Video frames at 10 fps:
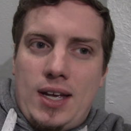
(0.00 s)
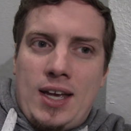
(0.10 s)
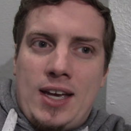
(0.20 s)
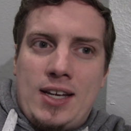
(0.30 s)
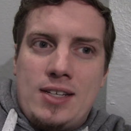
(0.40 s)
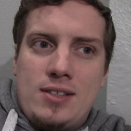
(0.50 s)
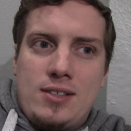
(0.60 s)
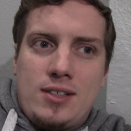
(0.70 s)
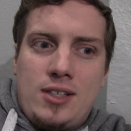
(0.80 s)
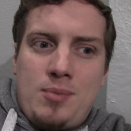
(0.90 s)

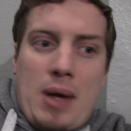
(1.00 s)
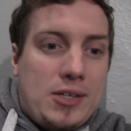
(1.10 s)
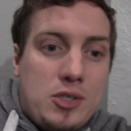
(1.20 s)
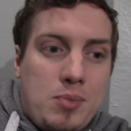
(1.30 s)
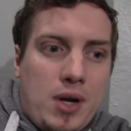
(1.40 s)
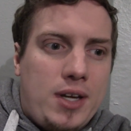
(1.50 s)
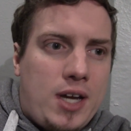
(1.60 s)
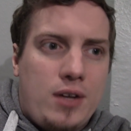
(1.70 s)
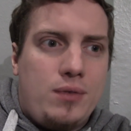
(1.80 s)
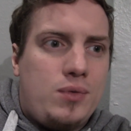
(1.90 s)
and uh, a passerby
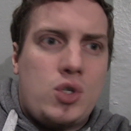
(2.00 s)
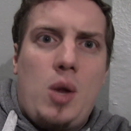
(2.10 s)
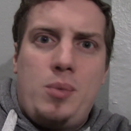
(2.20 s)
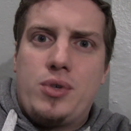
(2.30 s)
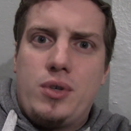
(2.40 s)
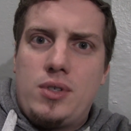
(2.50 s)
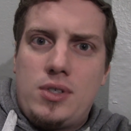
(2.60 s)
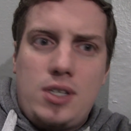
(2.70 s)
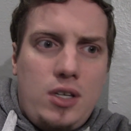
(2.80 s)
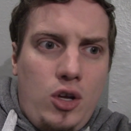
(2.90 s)
kind of stops her
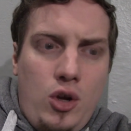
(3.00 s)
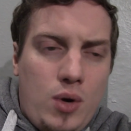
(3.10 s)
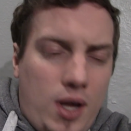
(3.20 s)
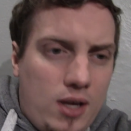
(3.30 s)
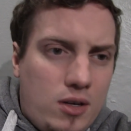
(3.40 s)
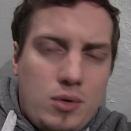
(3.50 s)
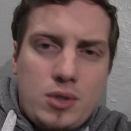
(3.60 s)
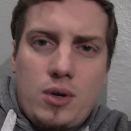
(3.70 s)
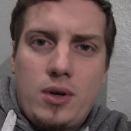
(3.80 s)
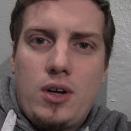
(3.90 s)
to see, he okay?
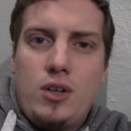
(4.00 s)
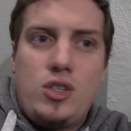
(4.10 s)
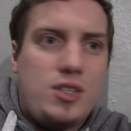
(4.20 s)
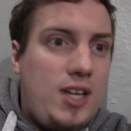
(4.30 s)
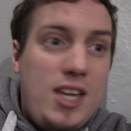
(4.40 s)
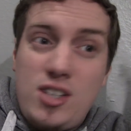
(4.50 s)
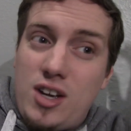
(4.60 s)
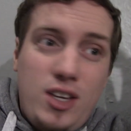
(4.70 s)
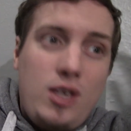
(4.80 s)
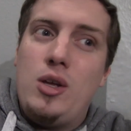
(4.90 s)
What's going on? She's like, he's
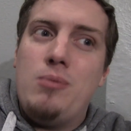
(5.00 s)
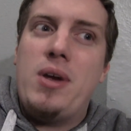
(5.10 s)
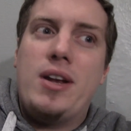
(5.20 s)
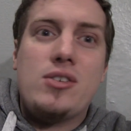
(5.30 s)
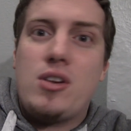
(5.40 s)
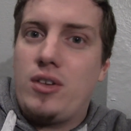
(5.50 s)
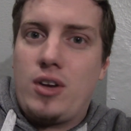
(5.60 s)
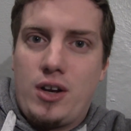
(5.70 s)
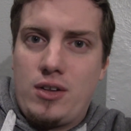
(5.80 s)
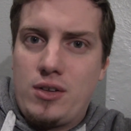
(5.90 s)
gonna kill me. And there's another
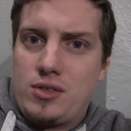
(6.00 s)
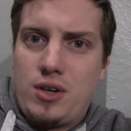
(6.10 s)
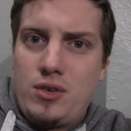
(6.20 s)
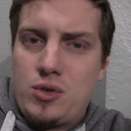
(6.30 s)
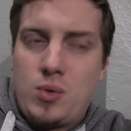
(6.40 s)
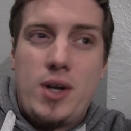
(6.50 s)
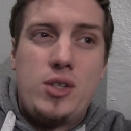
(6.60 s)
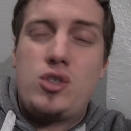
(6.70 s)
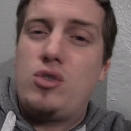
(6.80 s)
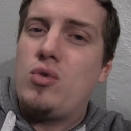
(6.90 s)
guy on the other side of the
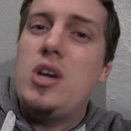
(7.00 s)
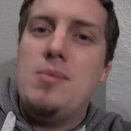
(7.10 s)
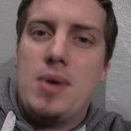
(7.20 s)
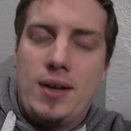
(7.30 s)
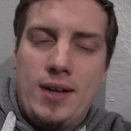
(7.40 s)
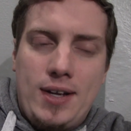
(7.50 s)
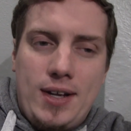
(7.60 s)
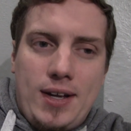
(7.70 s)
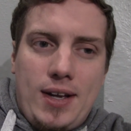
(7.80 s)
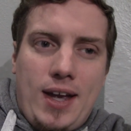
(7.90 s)
square screaming,
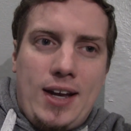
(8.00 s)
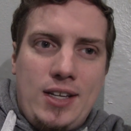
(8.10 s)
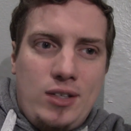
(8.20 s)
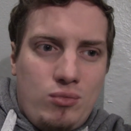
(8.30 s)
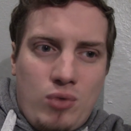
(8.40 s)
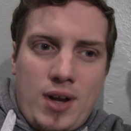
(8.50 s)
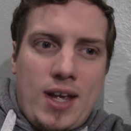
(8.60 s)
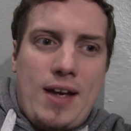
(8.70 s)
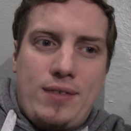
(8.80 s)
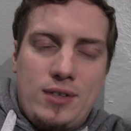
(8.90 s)
and he's
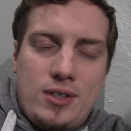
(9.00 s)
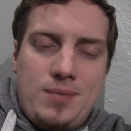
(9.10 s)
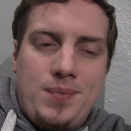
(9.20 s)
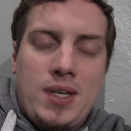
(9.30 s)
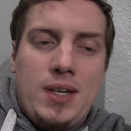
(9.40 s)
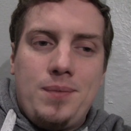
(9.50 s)
running after them.